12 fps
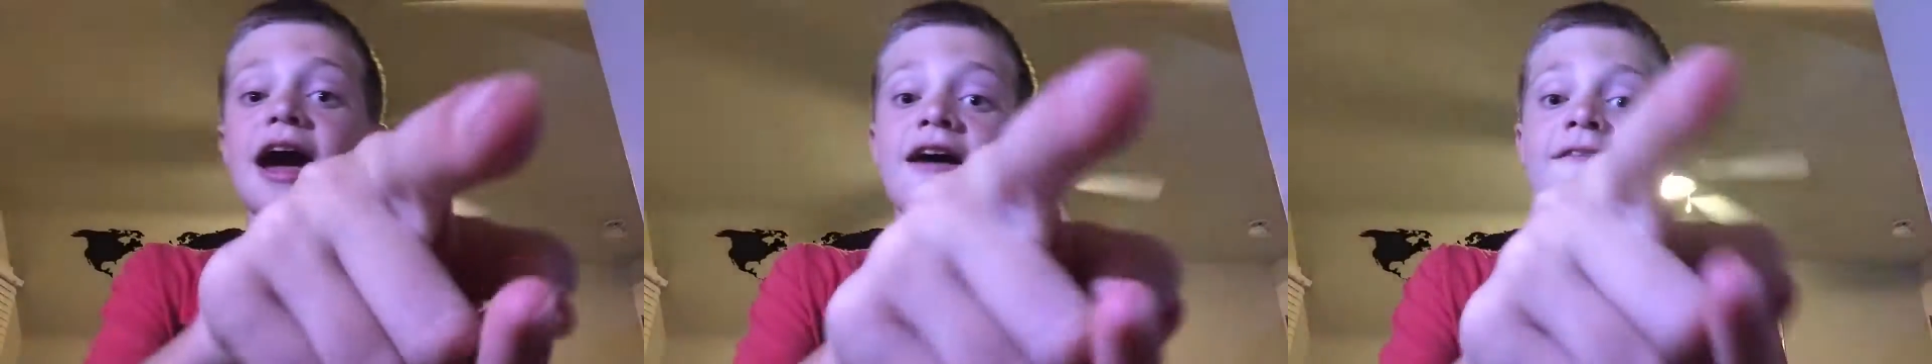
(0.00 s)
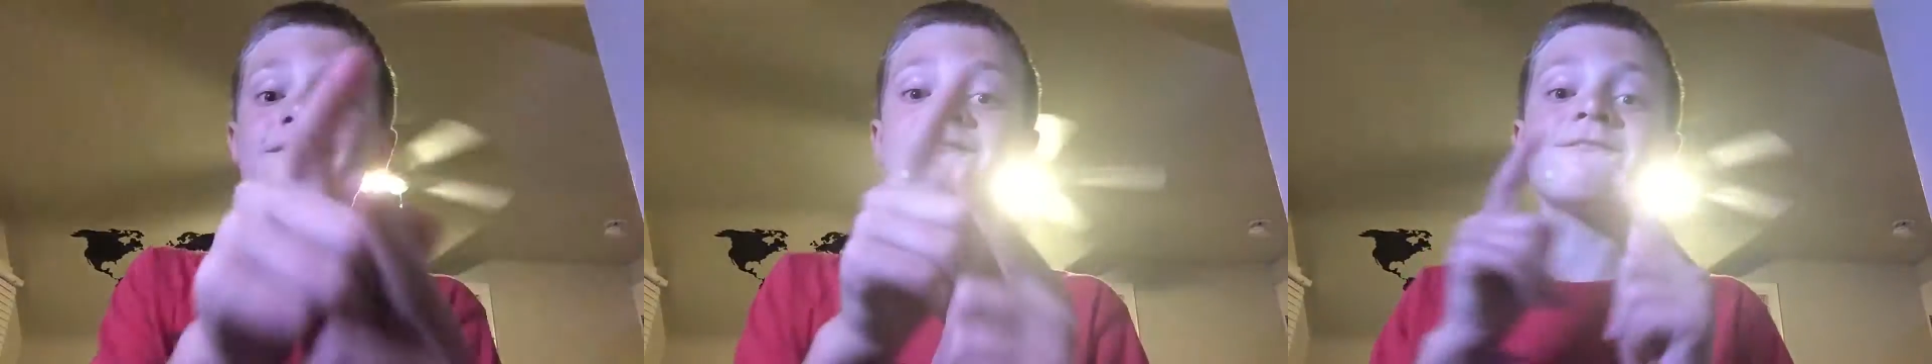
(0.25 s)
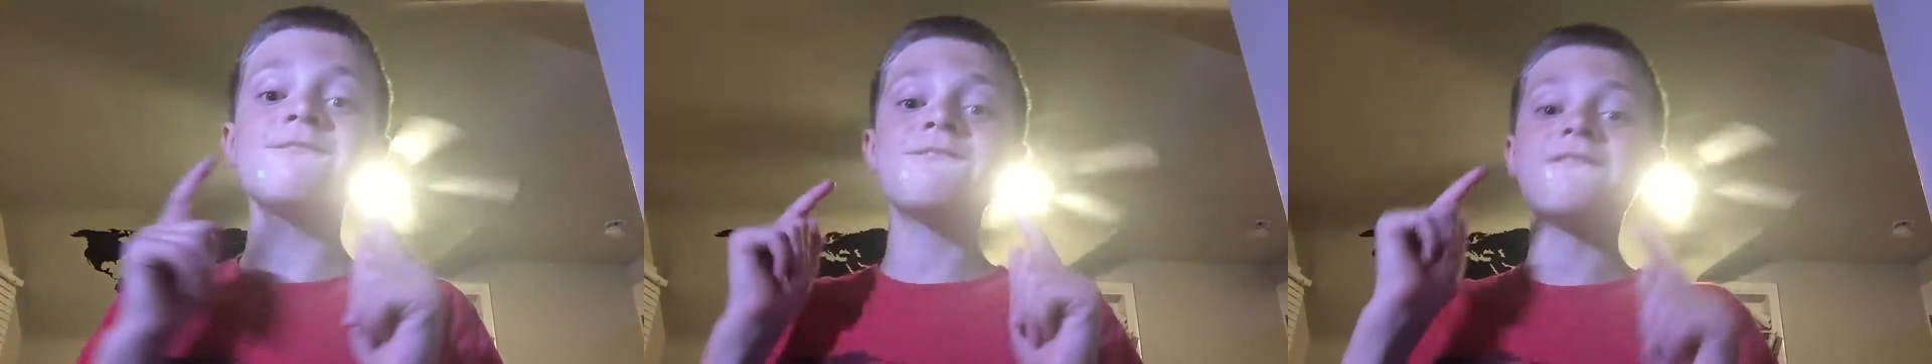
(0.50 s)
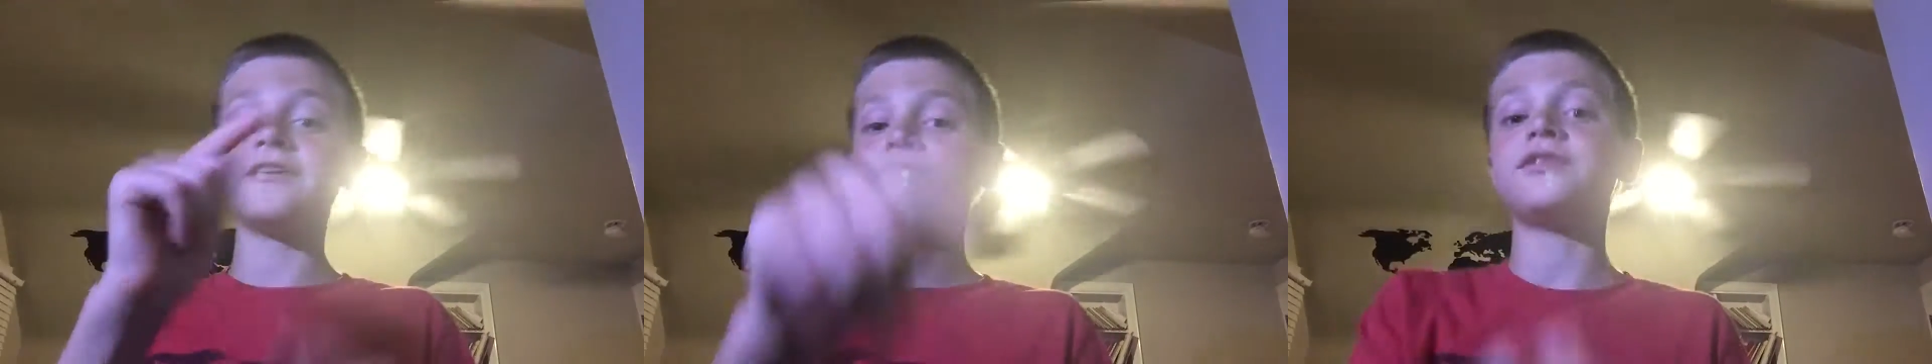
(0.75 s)
got
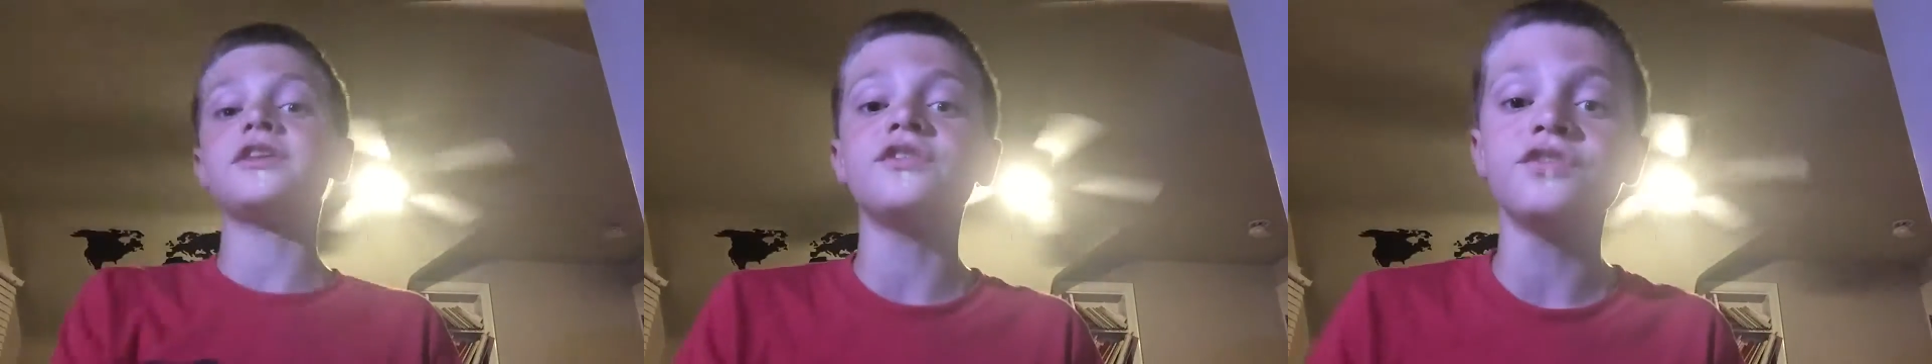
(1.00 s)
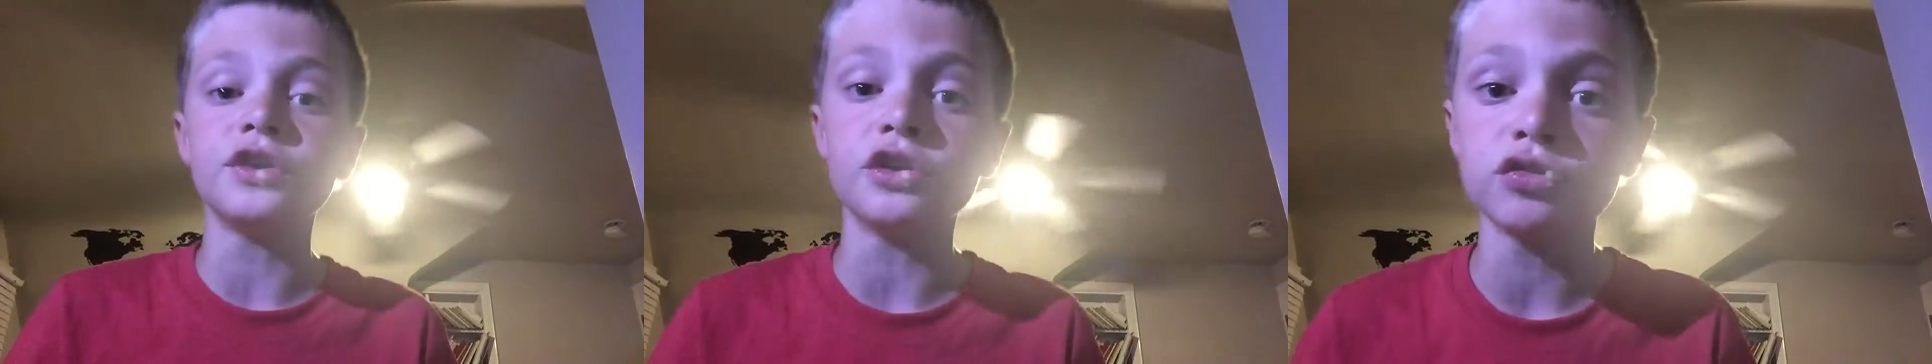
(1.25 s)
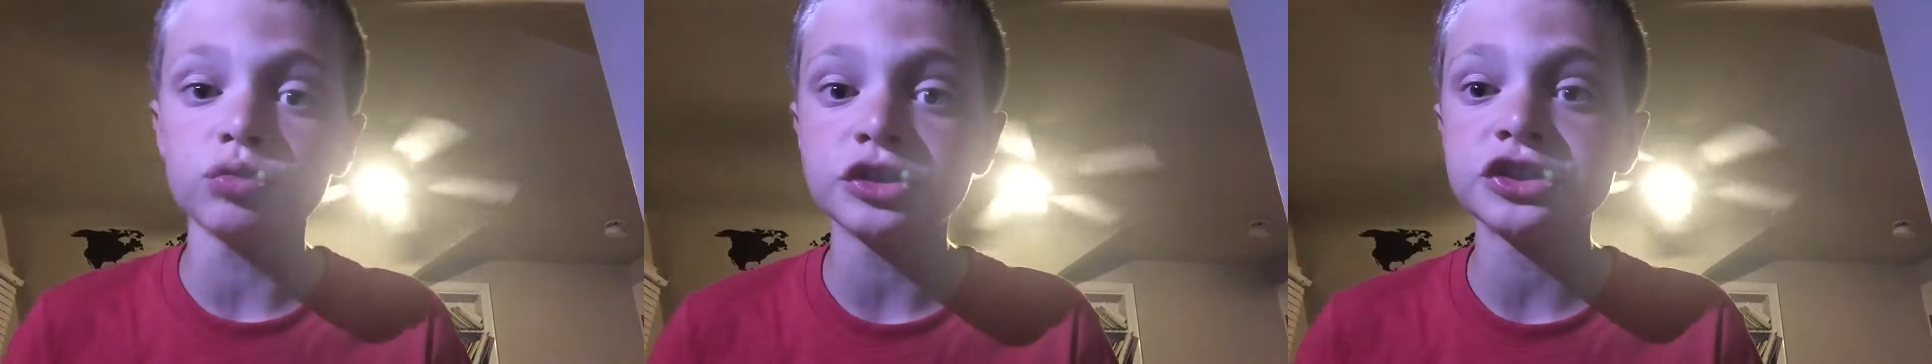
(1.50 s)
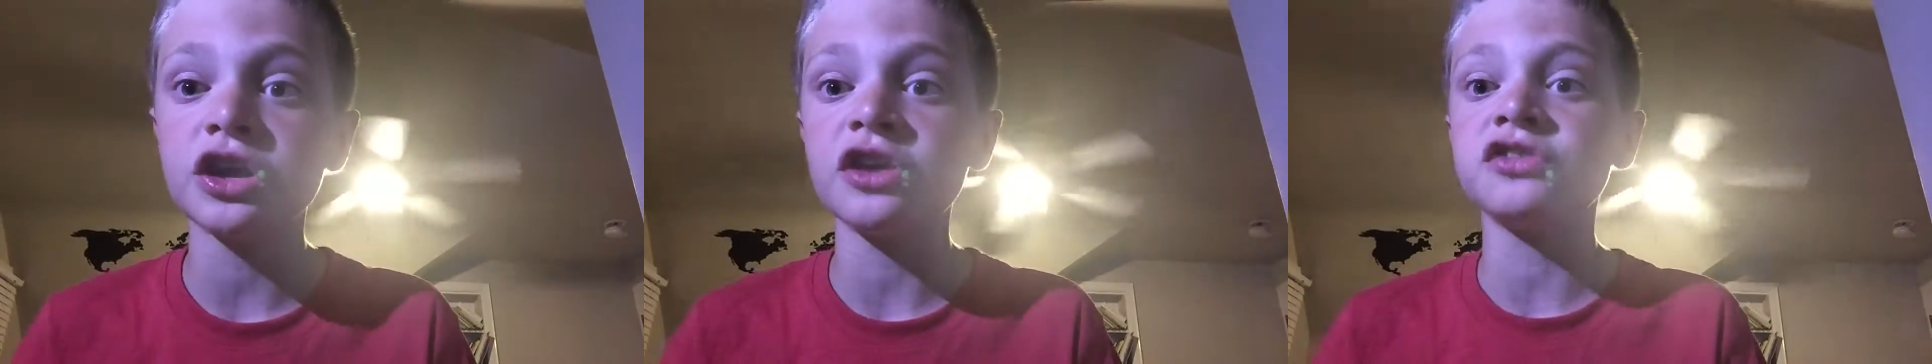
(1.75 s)
50 views,
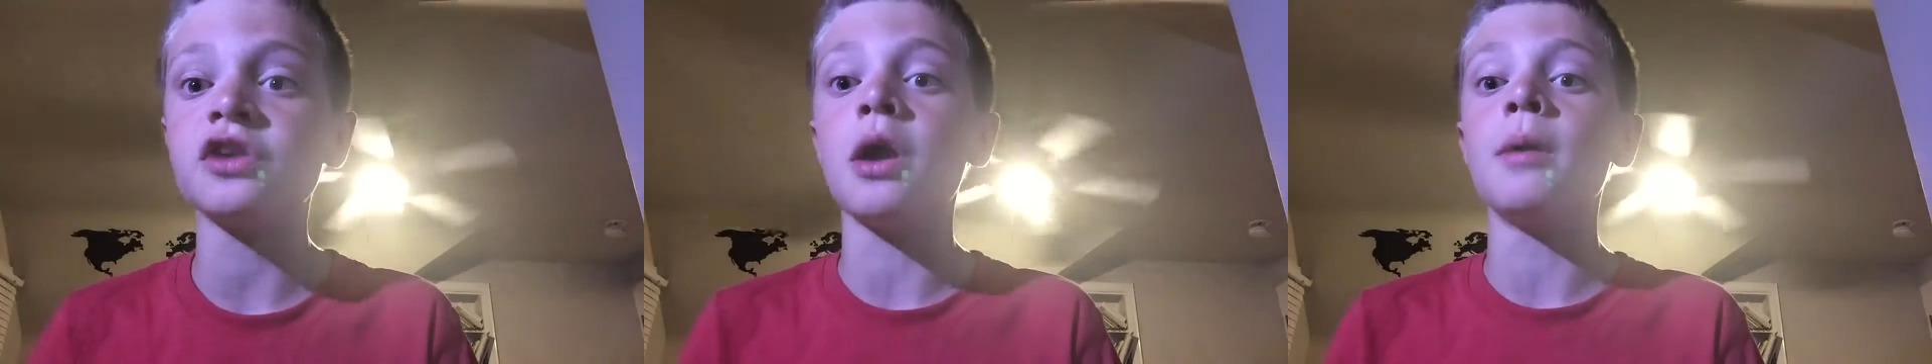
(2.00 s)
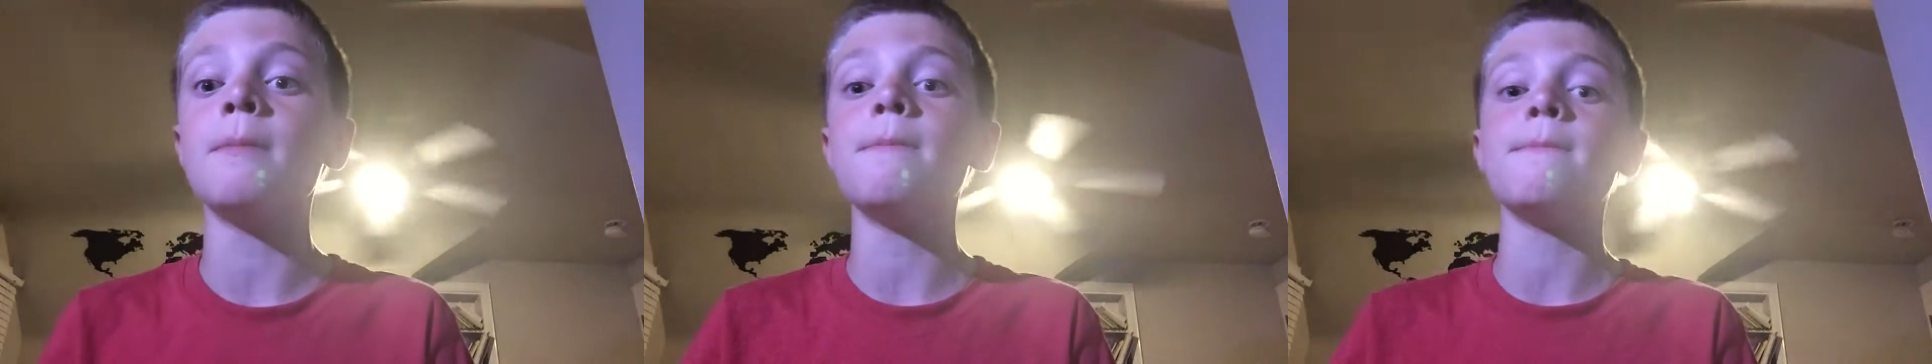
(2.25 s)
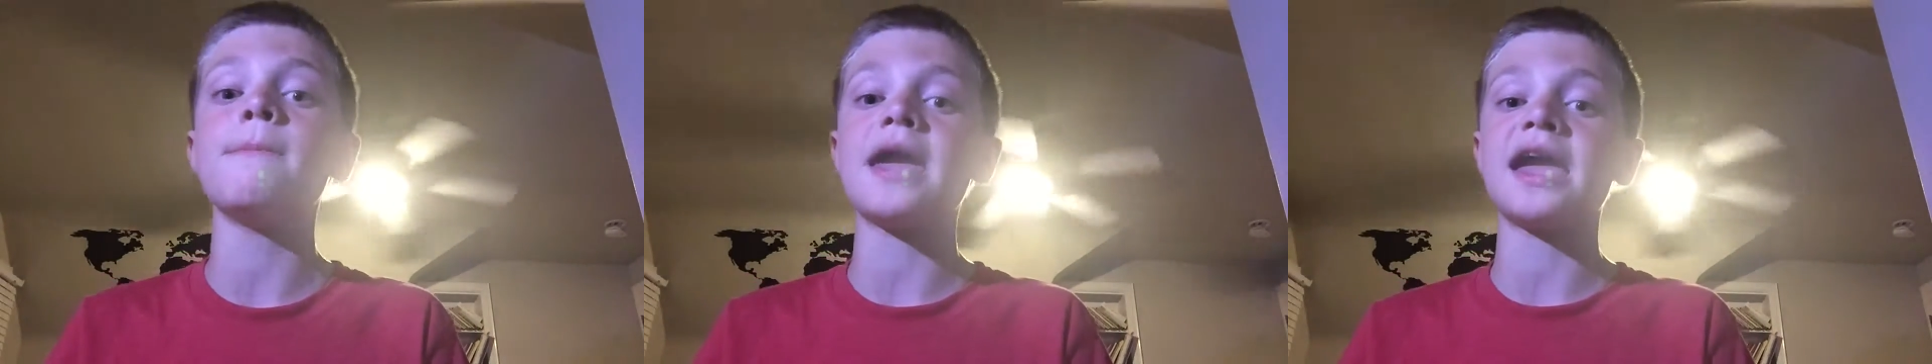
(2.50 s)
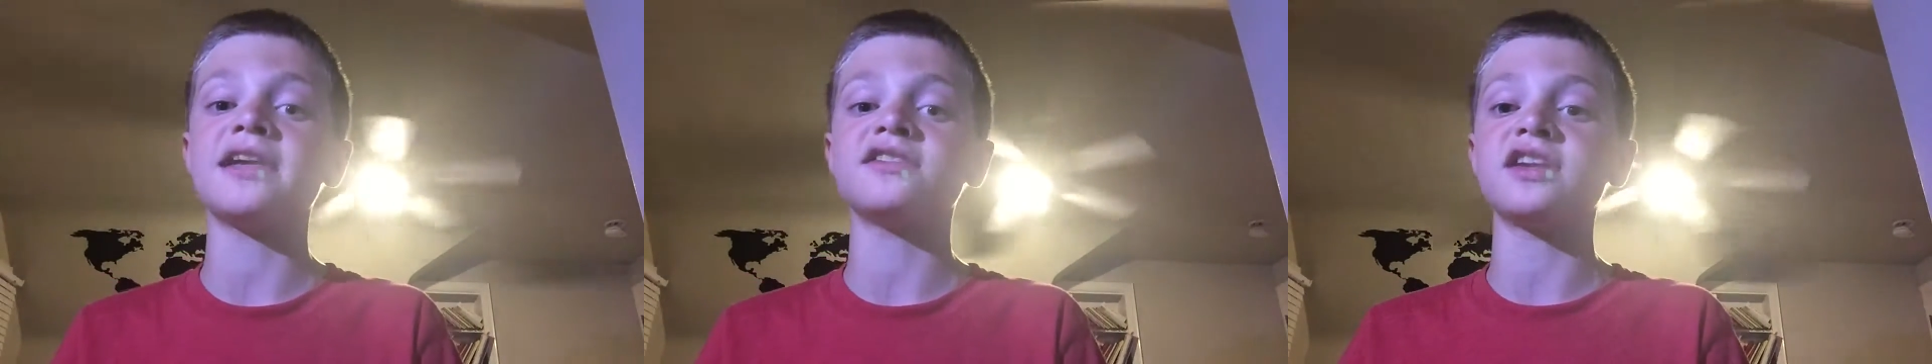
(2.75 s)
which is
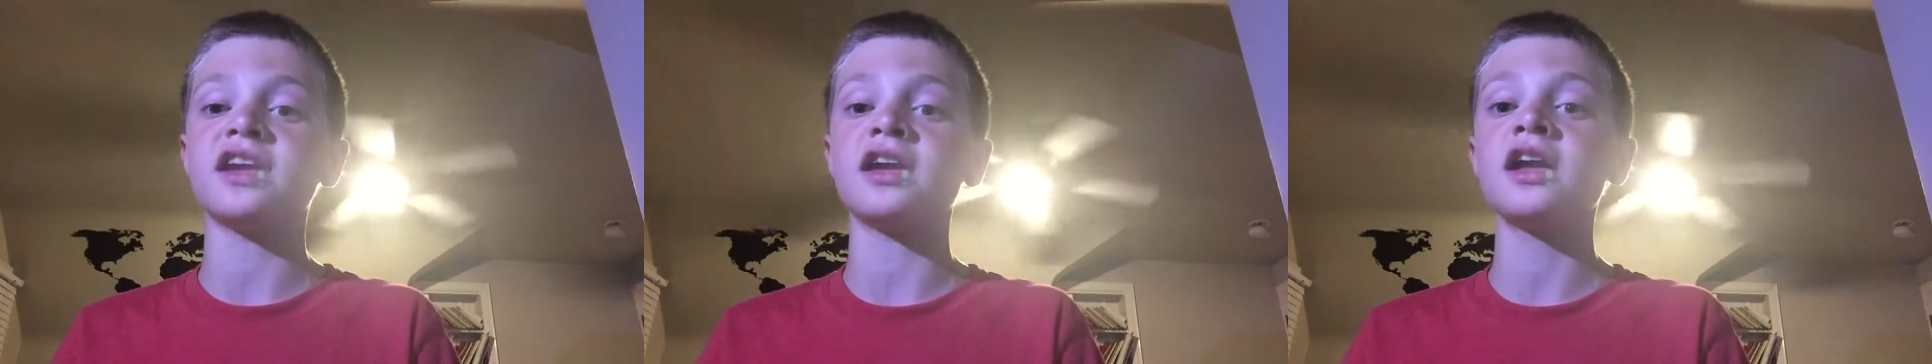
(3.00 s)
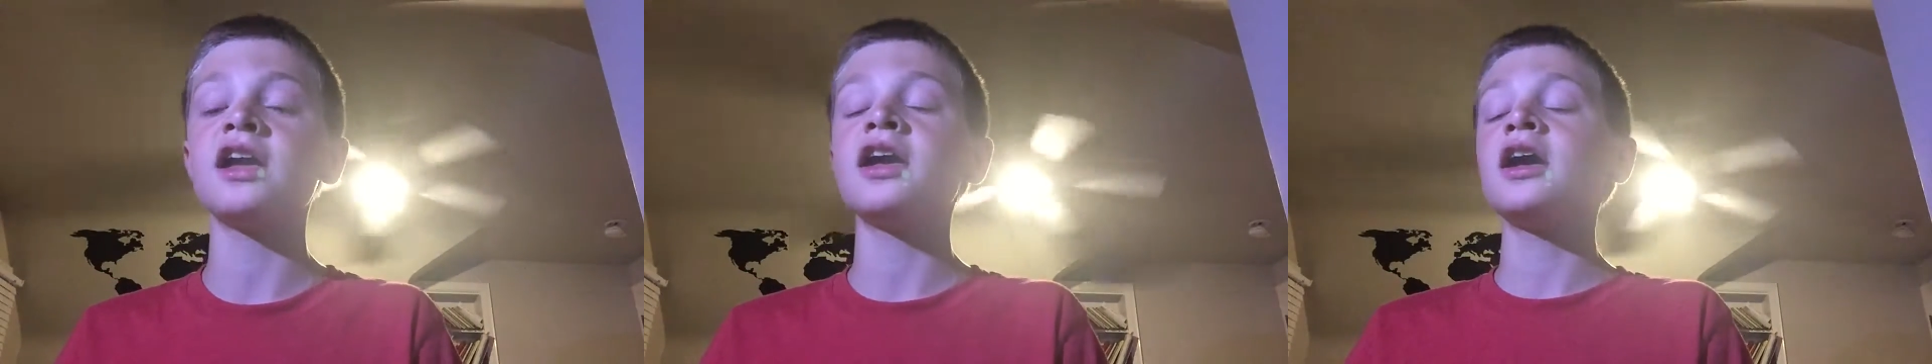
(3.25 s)
amazing,